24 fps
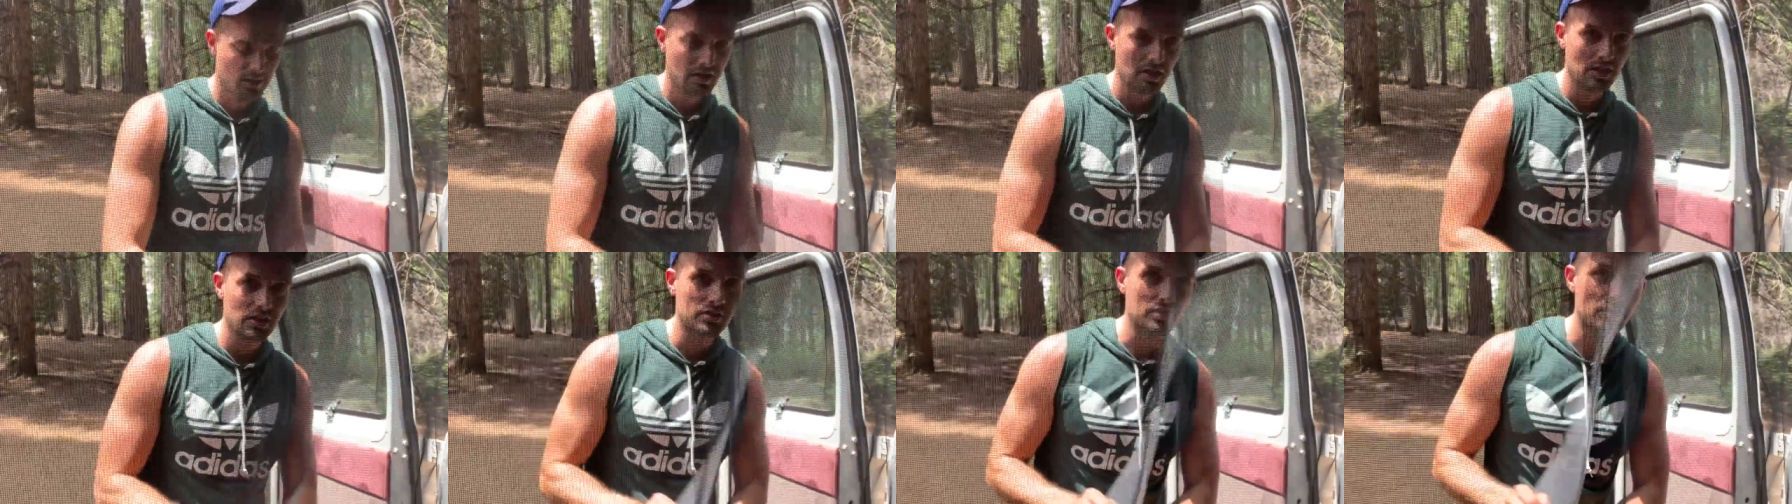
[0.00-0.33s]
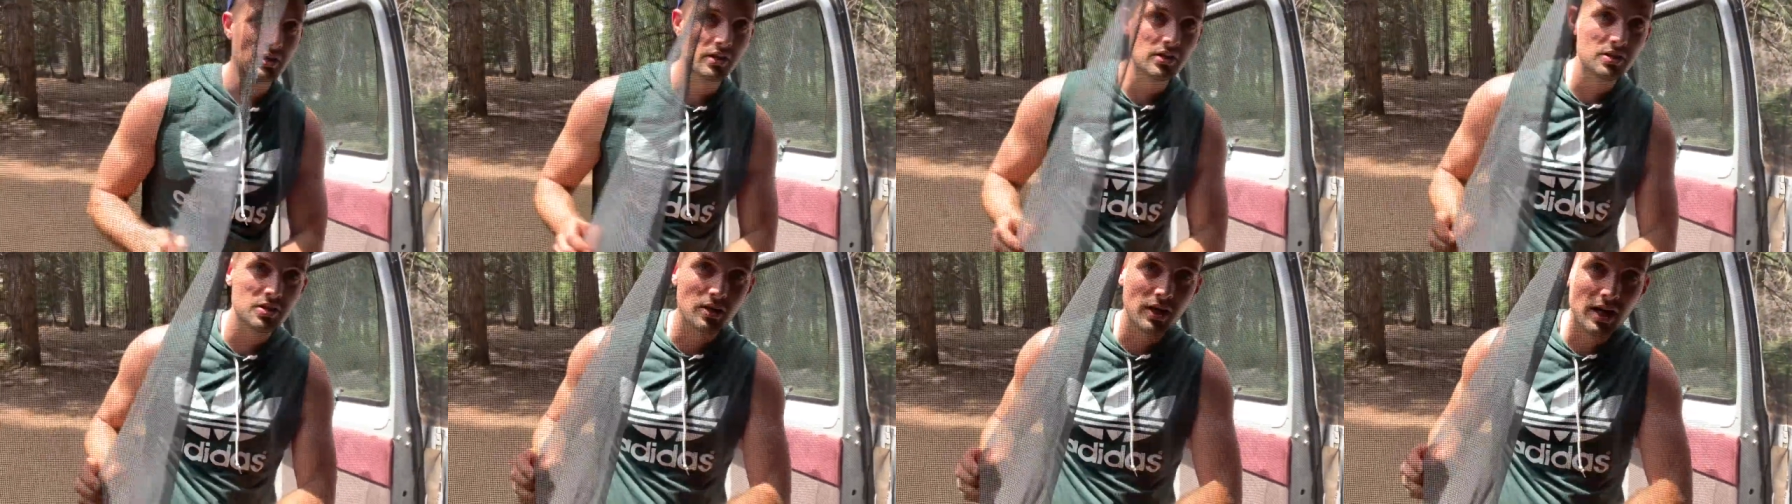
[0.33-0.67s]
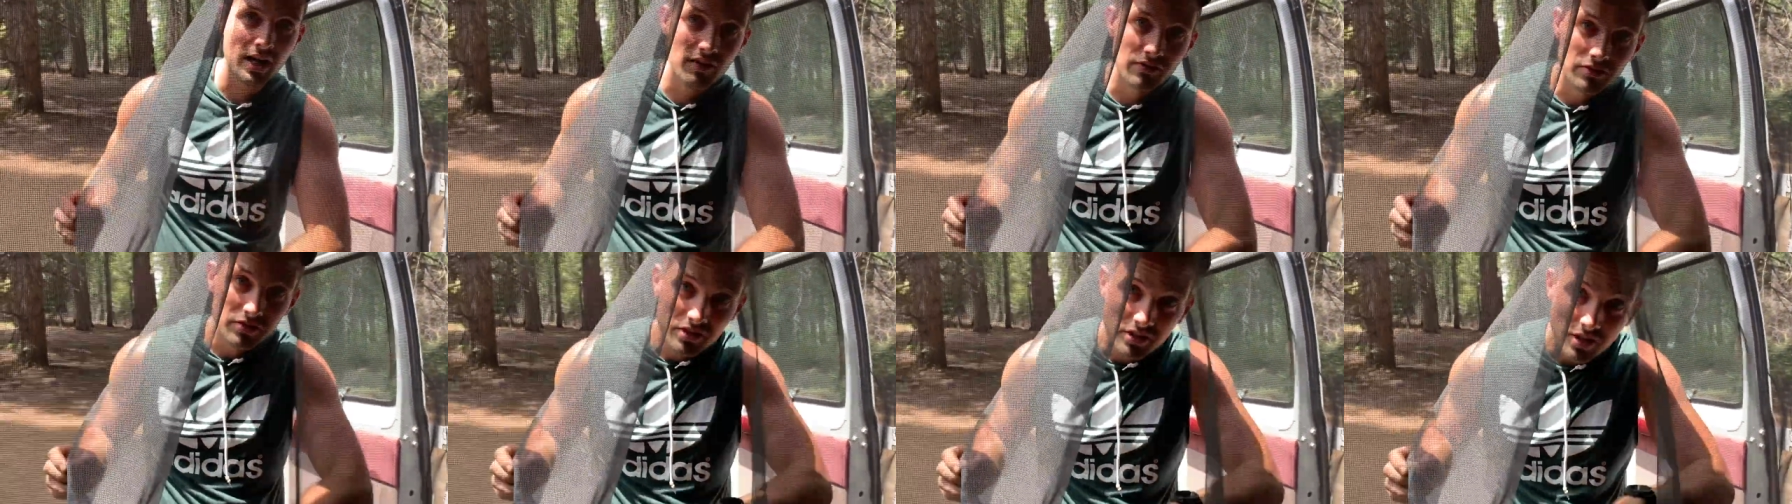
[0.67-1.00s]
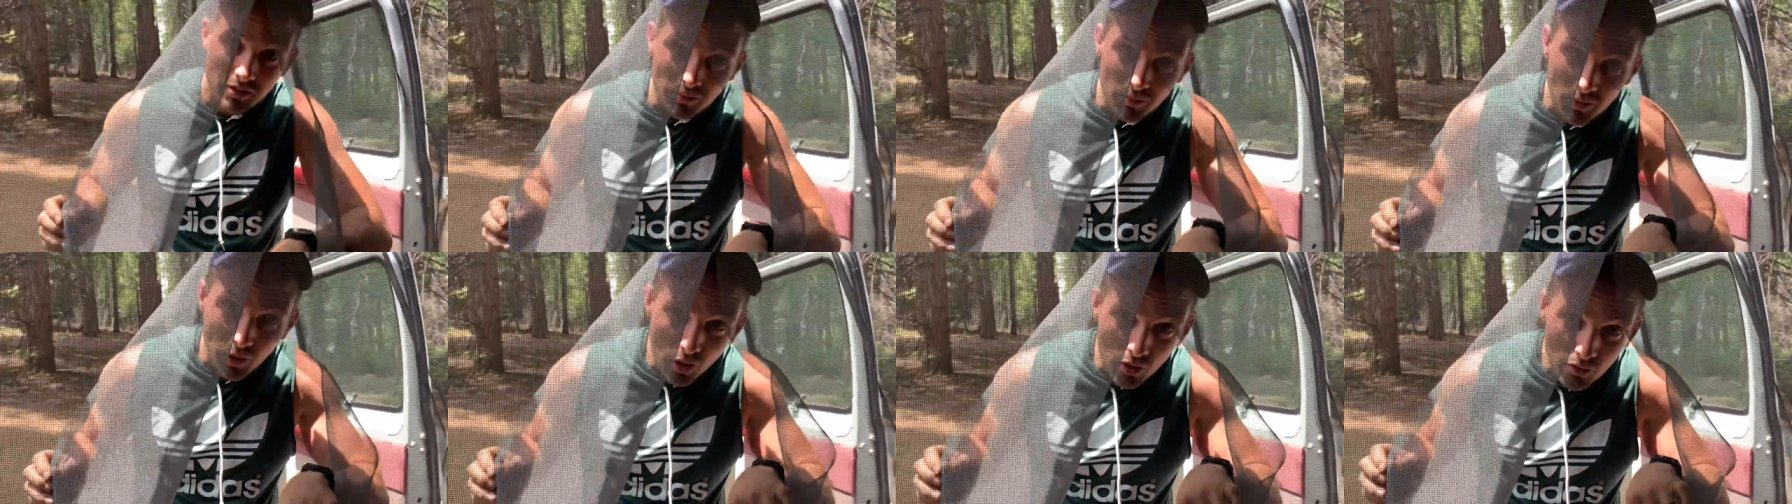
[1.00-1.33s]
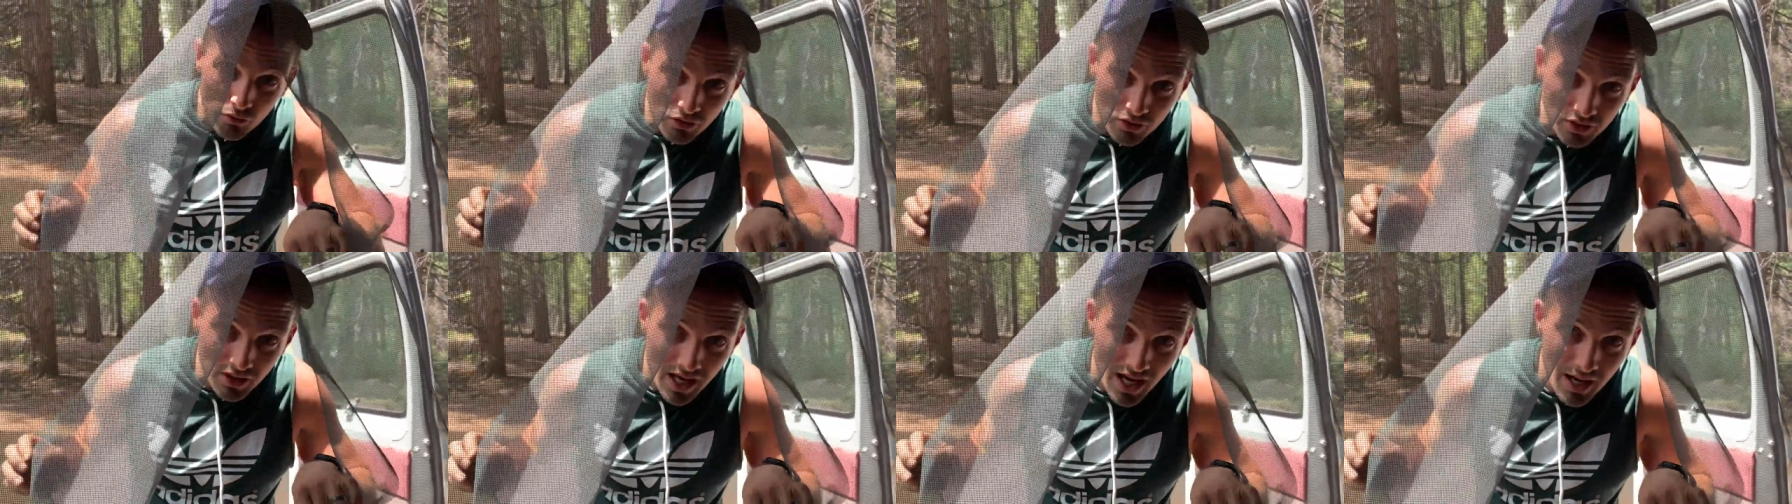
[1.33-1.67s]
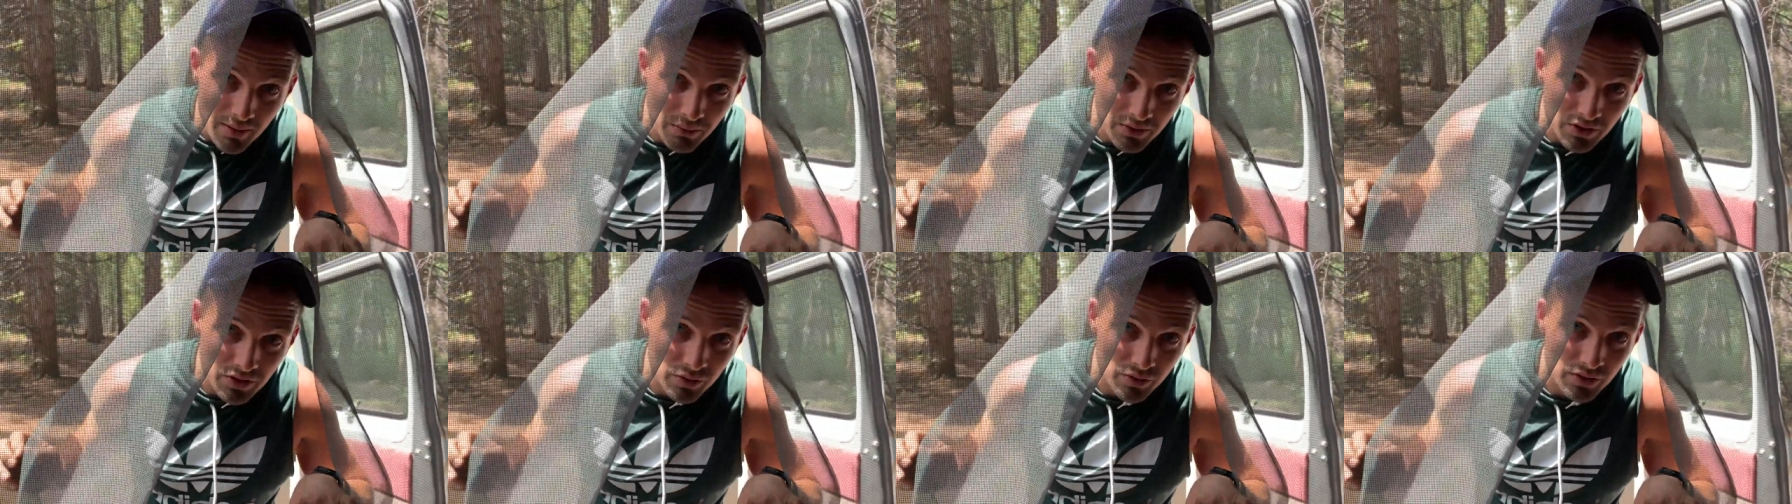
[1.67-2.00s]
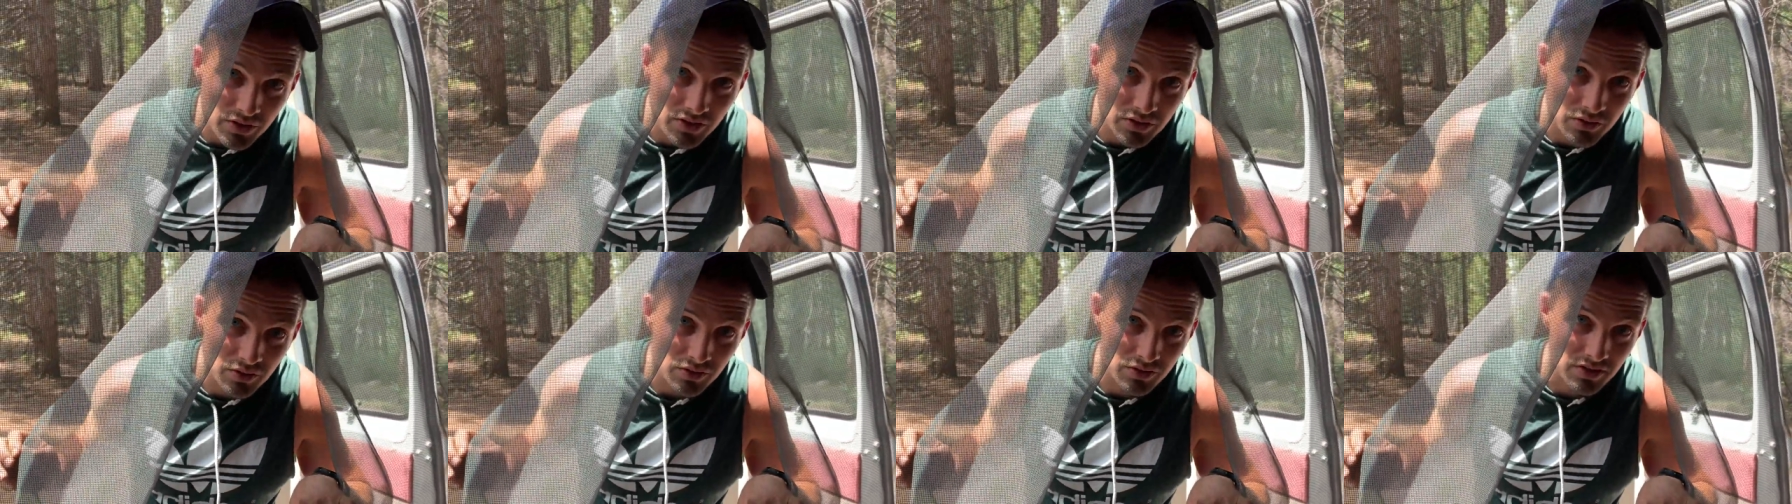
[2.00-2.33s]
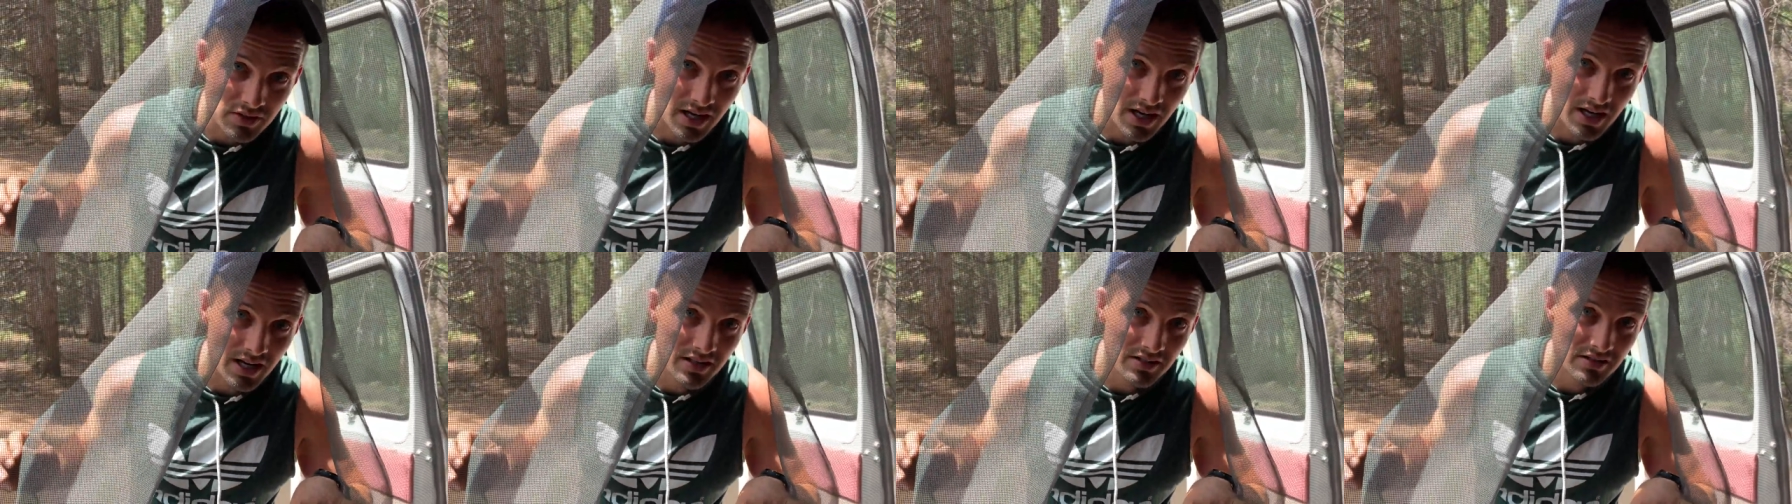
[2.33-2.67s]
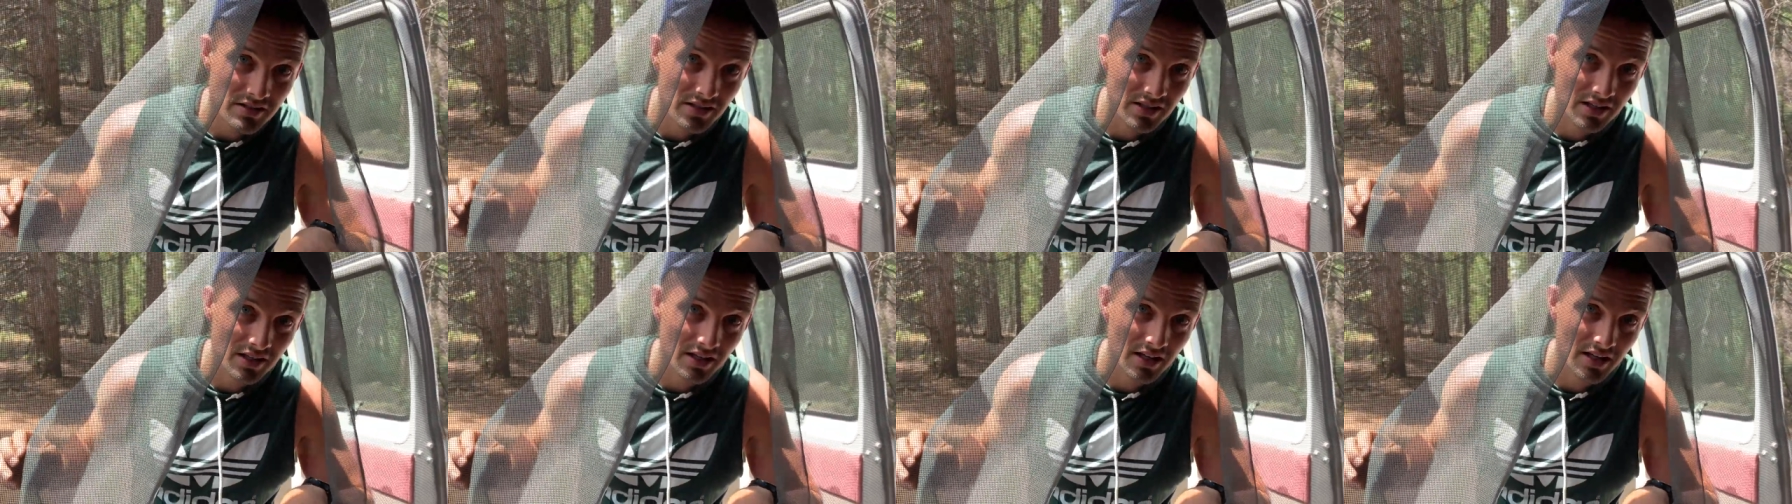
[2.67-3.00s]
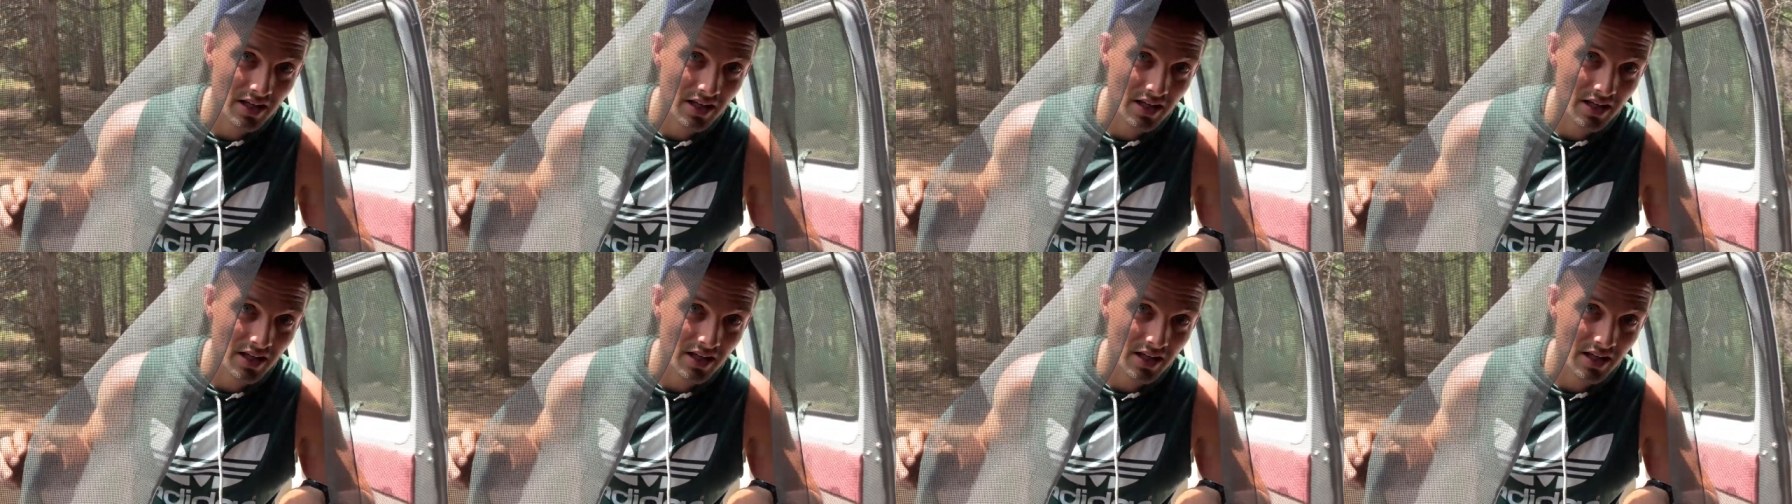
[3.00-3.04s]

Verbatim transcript: As long as you have some overlap between the two sides, it,